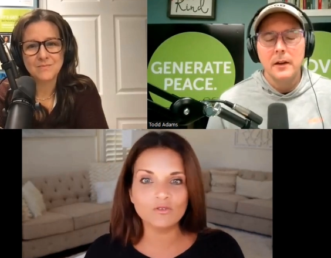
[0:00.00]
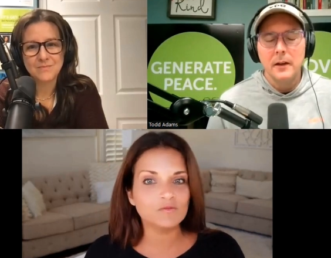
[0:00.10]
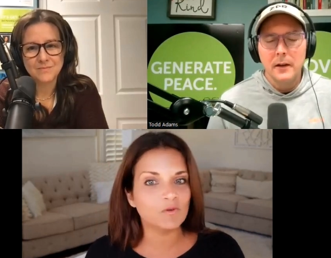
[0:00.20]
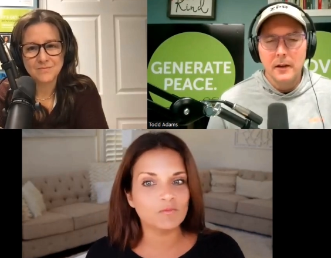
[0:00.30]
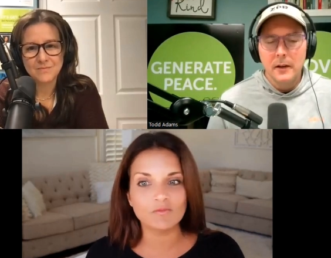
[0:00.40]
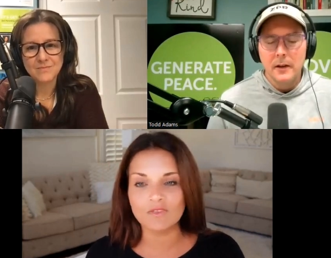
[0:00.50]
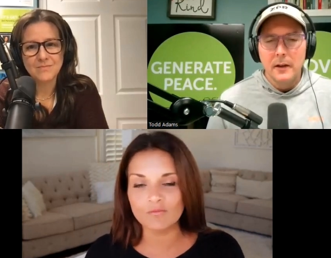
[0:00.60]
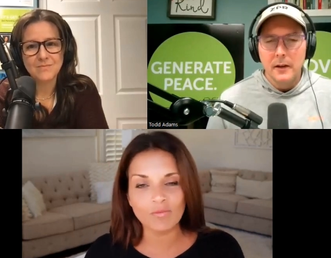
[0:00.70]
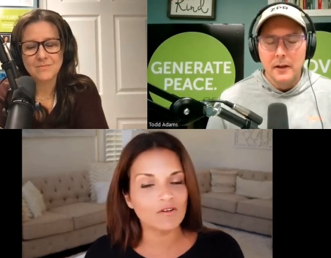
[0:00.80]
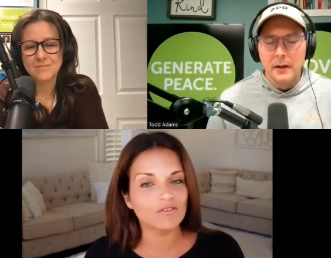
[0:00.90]
Speaker 1: who's the
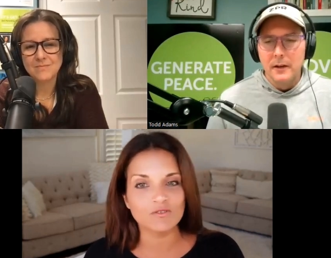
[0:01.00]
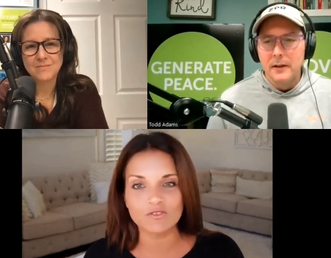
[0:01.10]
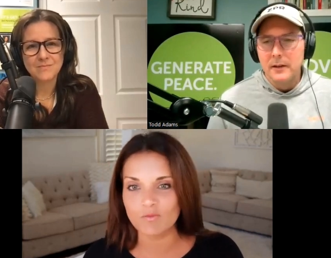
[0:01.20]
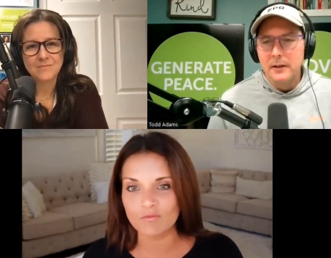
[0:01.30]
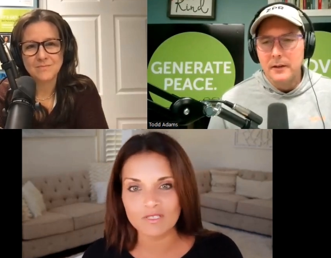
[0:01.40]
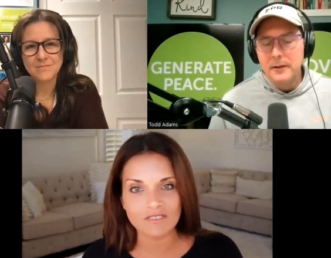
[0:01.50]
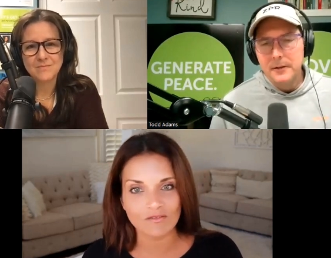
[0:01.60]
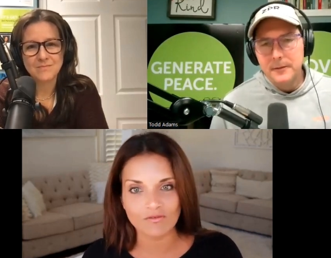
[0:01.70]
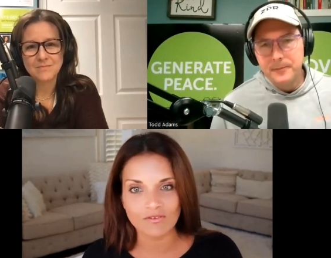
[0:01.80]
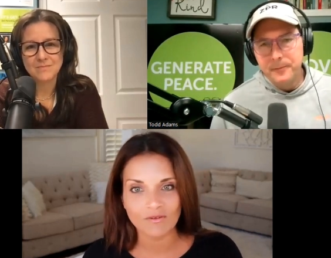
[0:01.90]
parent who's permissive.
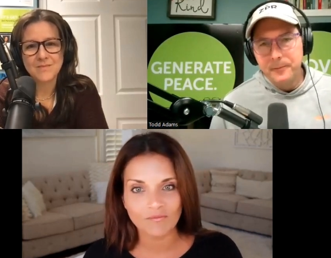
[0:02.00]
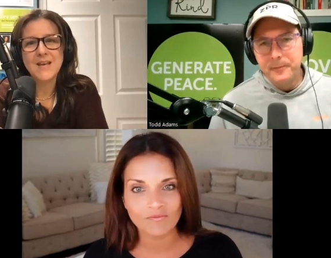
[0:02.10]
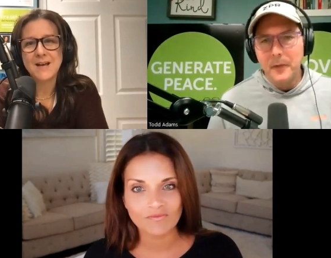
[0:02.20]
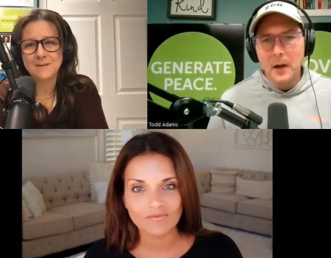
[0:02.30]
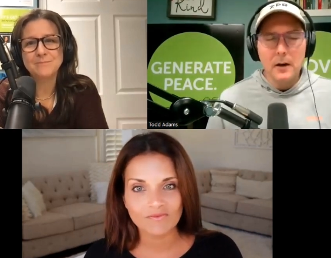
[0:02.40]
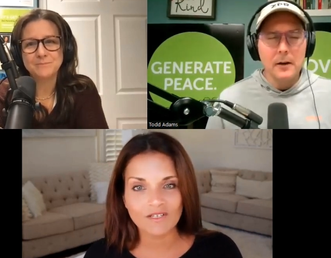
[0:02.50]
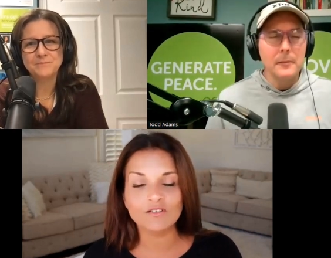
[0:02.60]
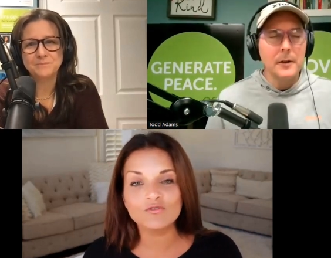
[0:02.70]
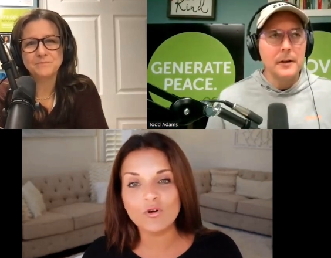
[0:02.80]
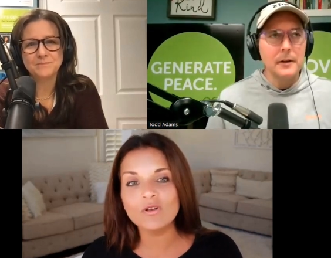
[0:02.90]
Yeah. The um,
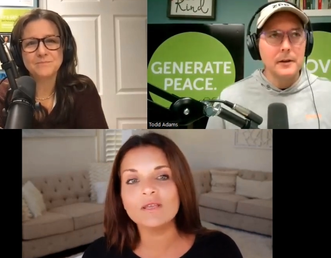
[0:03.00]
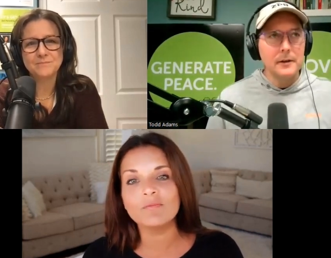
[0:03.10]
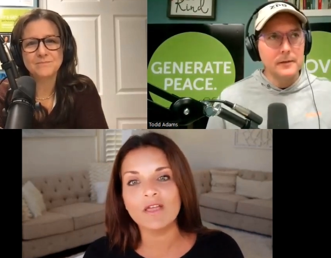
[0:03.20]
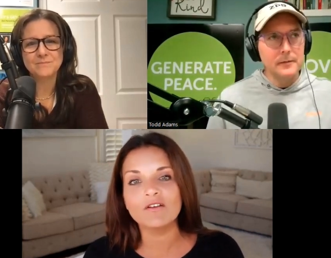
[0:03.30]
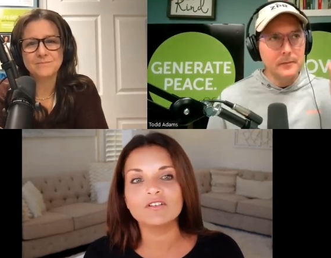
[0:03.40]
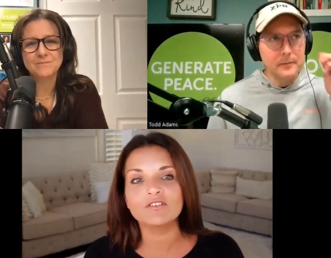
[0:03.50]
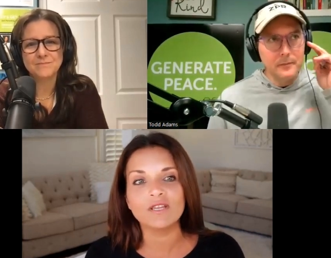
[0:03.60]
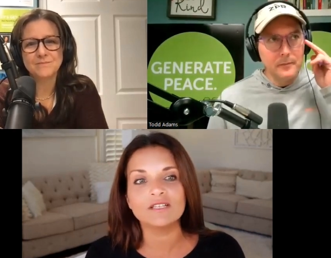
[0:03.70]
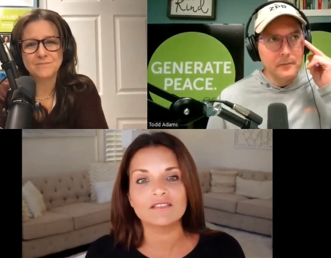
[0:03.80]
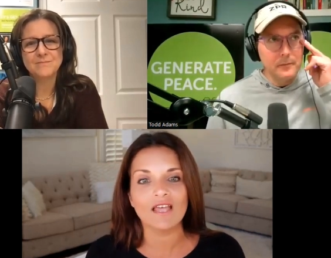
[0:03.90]
controlling um, parent creates
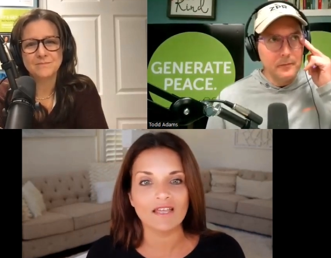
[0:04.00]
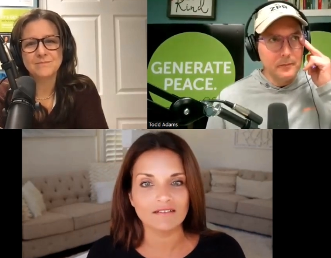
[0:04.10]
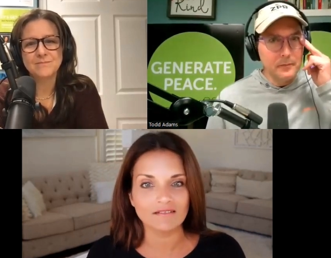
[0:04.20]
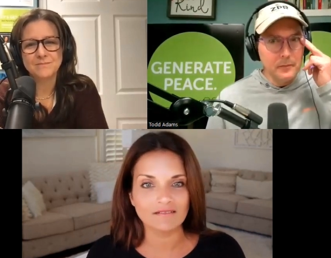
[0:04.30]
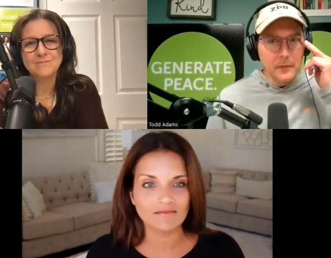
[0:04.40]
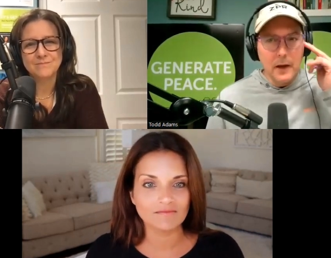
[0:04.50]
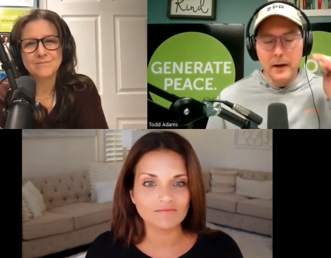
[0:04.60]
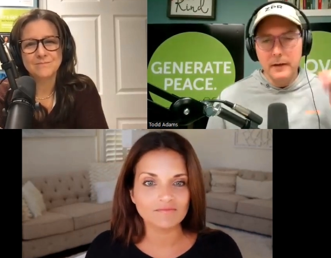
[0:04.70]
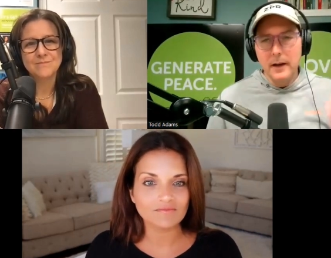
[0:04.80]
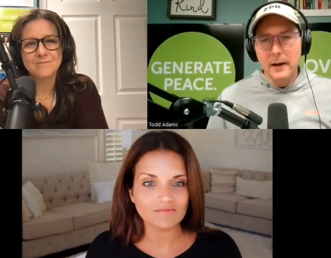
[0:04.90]
that.
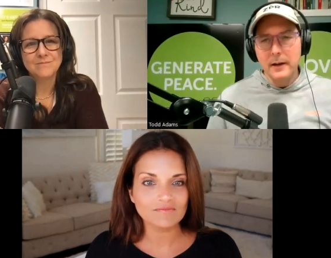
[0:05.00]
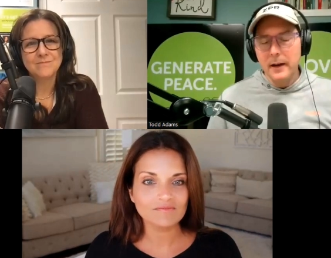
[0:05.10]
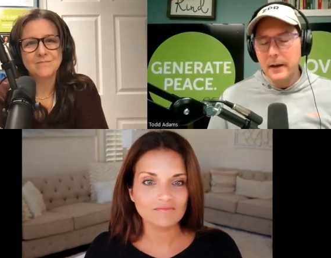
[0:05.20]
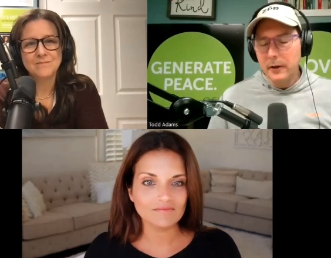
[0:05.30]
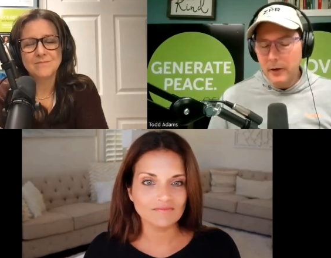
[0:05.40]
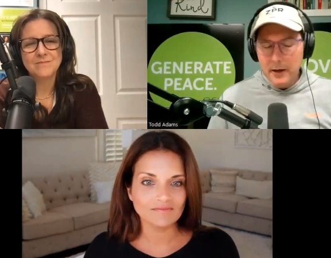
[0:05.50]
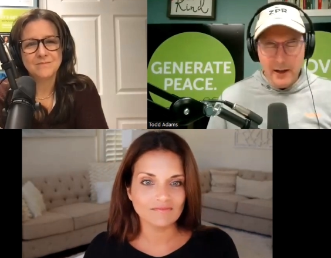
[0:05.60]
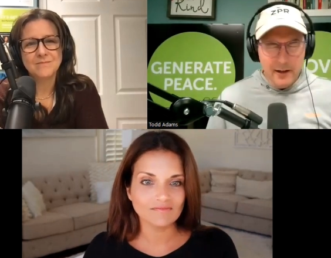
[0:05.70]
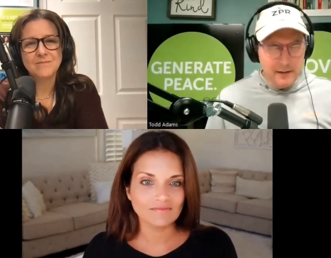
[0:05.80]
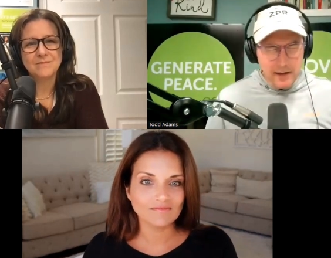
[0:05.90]
Speaker 2: Yeah, I, I
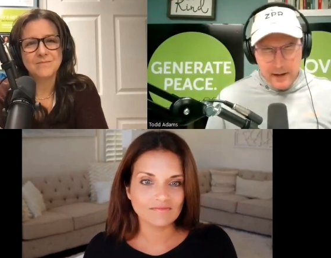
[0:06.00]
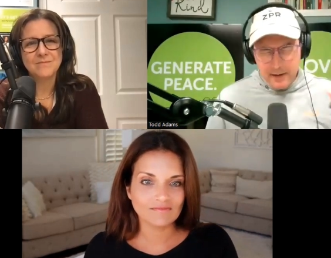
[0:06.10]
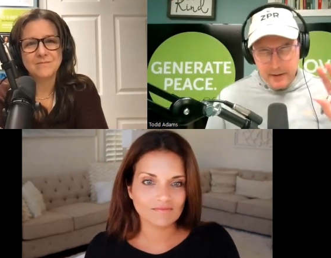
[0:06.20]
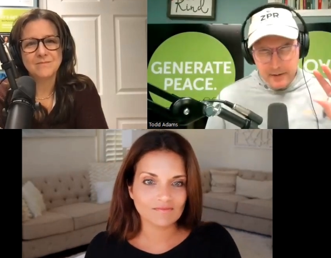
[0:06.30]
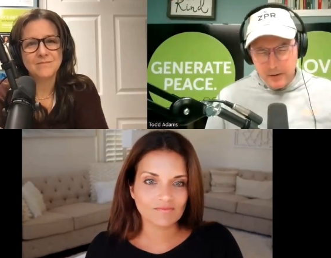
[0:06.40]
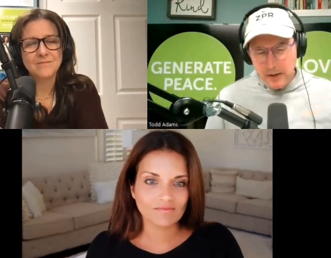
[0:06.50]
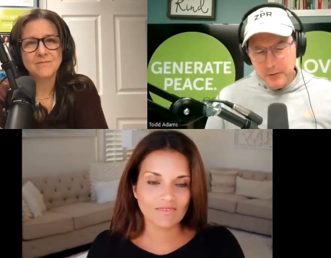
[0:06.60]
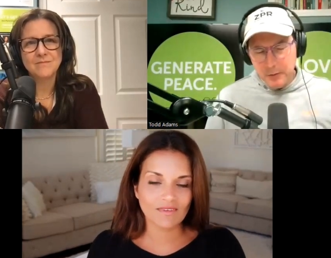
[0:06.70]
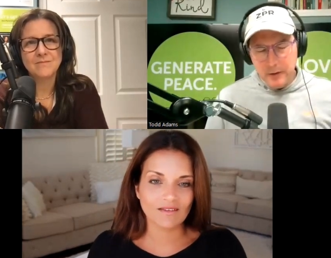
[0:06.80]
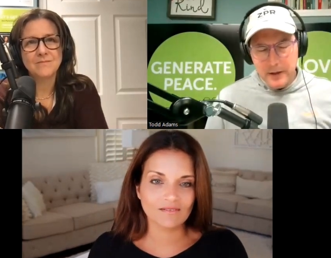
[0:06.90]
agree. And I, t-
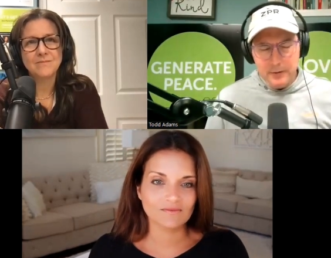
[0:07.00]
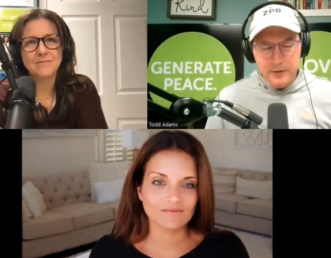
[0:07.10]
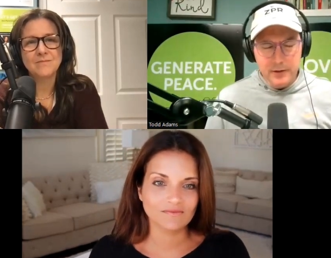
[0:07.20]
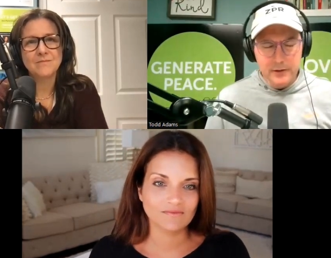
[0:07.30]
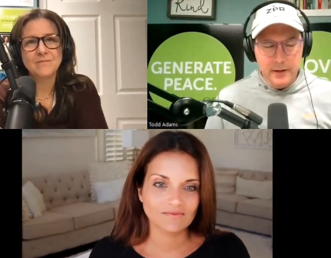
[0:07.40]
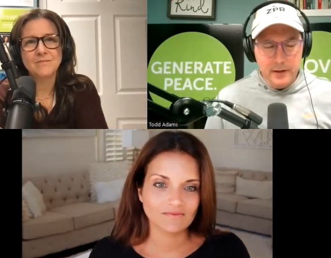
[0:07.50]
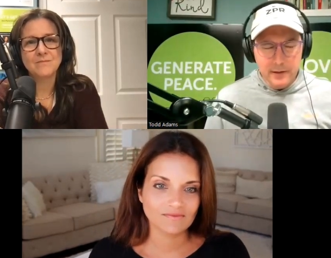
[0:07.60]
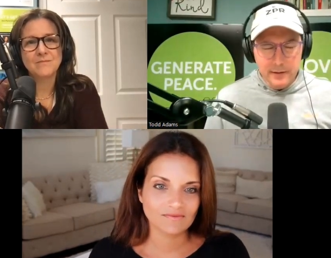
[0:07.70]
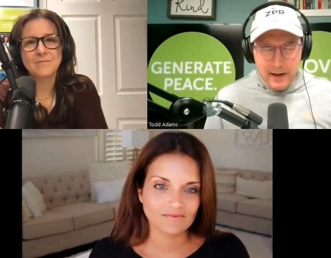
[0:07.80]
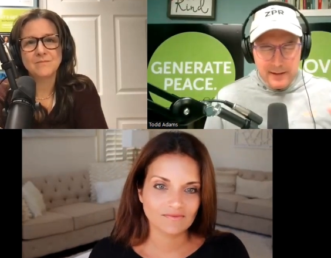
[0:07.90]
I'm so glad you shared
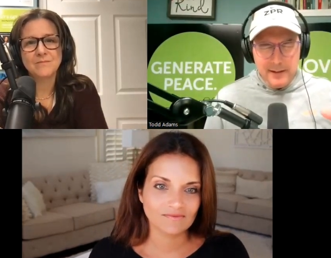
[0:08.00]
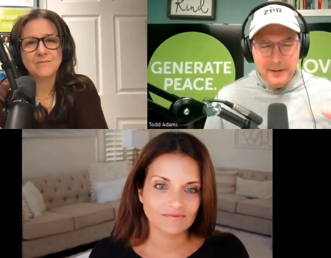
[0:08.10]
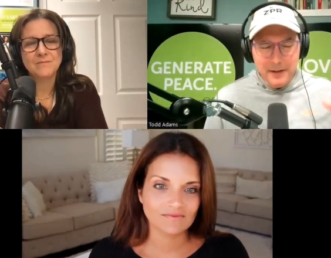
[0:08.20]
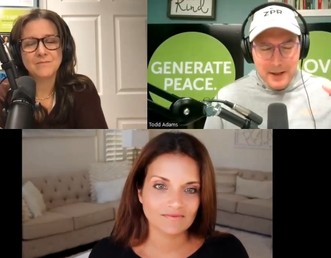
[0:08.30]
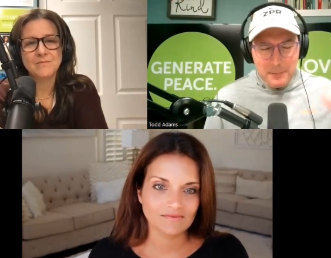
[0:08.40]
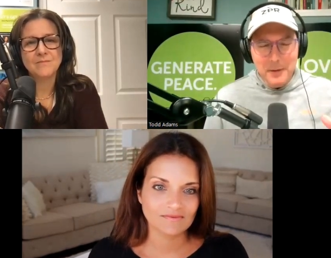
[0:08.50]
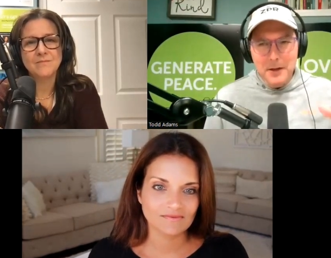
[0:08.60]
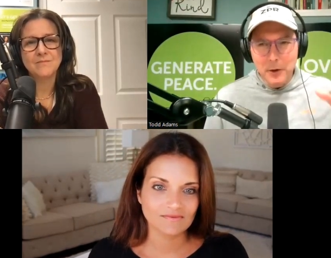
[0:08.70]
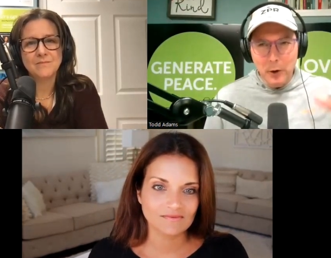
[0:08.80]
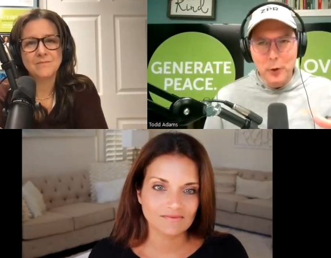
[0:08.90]
that is the idea of
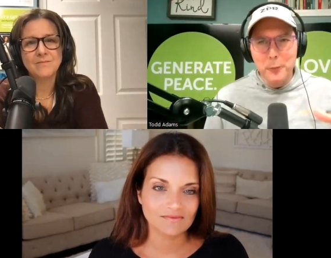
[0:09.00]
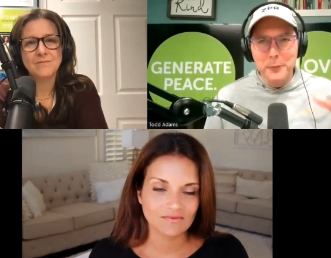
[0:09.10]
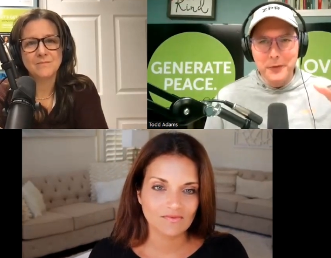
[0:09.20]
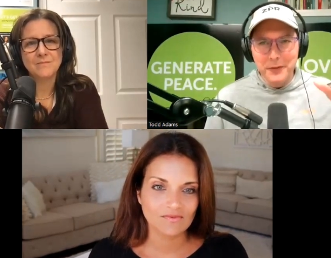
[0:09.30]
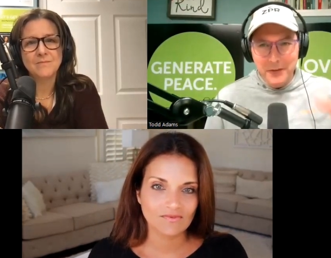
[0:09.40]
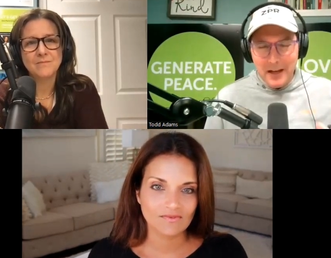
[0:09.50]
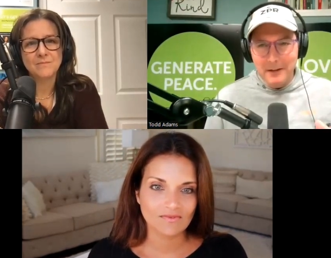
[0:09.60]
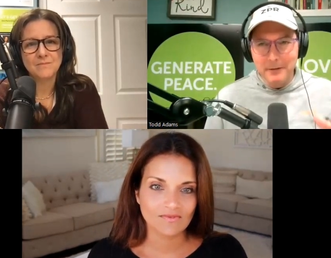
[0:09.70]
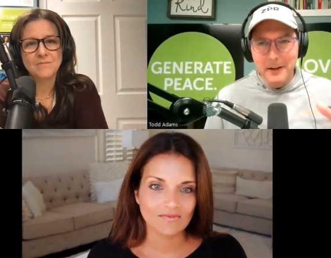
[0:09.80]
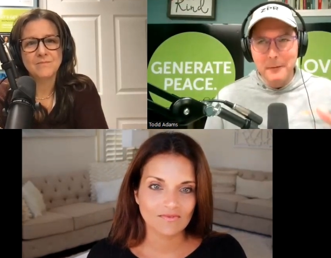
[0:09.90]
keeping your home
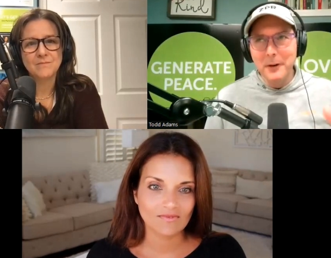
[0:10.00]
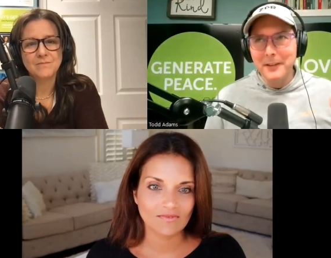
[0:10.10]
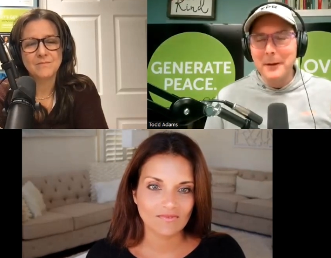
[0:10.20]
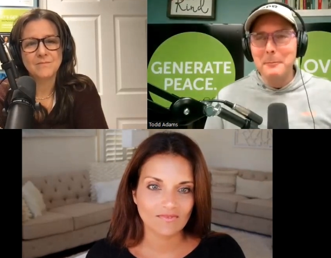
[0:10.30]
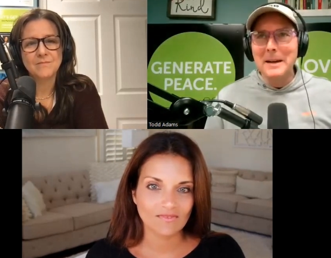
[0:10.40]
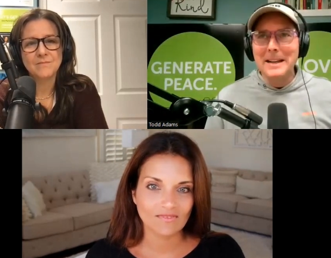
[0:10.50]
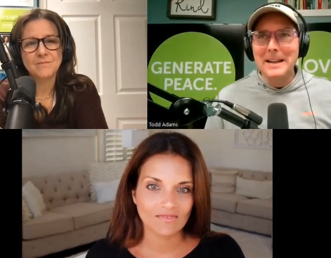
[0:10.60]
safe. And what does that